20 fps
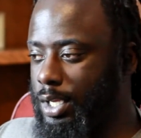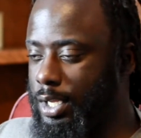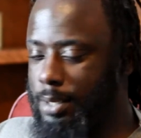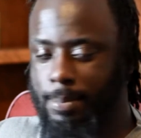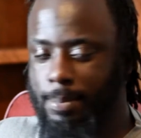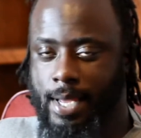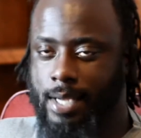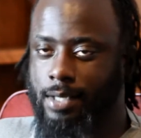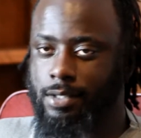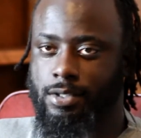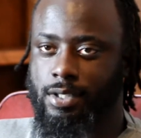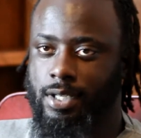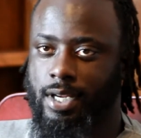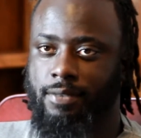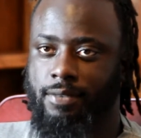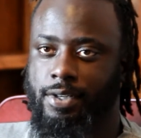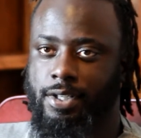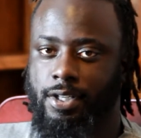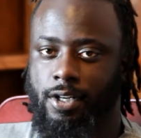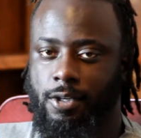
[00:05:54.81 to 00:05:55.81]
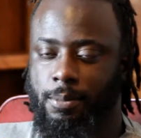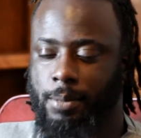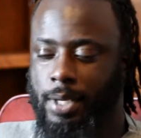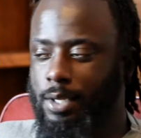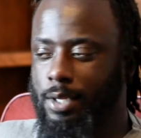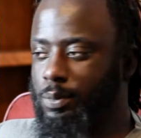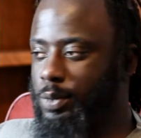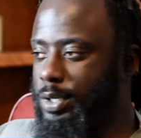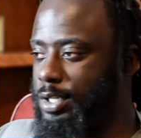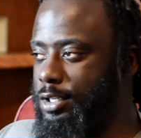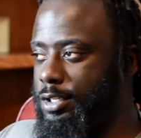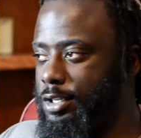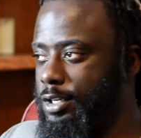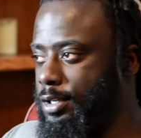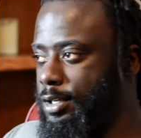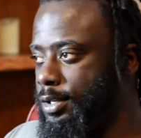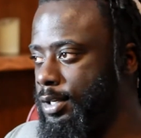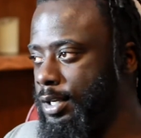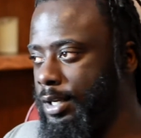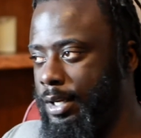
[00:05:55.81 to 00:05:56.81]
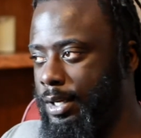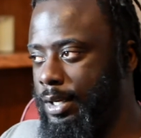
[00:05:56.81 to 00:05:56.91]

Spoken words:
It matters to every young man, whether you're